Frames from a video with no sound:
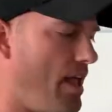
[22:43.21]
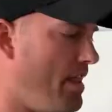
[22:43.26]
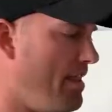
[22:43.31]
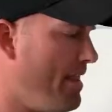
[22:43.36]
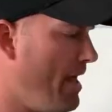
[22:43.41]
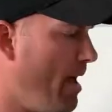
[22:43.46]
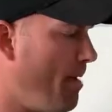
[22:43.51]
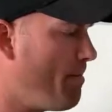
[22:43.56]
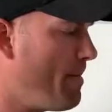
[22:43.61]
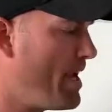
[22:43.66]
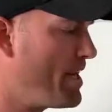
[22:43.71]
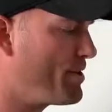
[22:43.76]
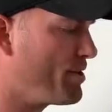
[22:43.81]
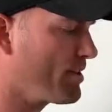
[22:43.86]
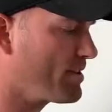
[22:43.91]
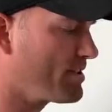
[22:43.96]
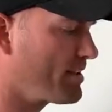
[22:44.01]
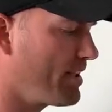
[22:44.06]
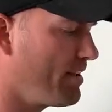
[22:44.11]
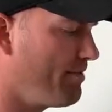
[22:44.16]
and that
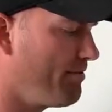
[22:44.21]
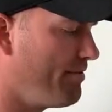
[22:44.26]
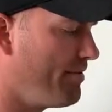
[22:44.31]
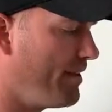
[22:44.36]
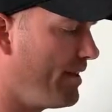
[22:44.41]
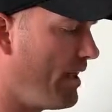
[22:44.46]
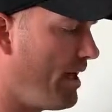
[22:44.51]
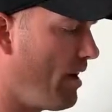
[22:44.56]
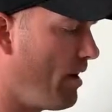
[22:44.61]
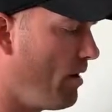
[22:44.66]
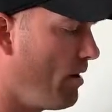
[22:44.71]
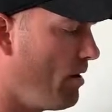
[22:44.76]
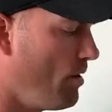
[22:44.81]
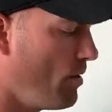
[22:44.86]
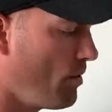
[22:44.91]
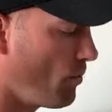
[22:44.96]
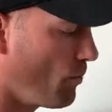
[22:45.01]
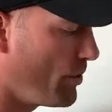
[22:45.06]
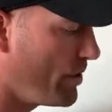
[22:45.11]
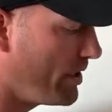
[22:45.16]
matrix can fill
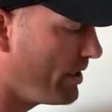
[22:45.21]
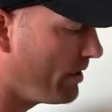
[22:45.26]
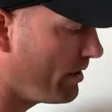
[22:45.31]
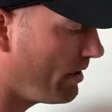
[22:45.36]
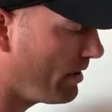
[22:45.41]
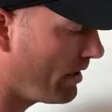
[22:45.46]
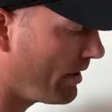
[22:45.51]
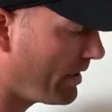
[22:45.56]
out where you,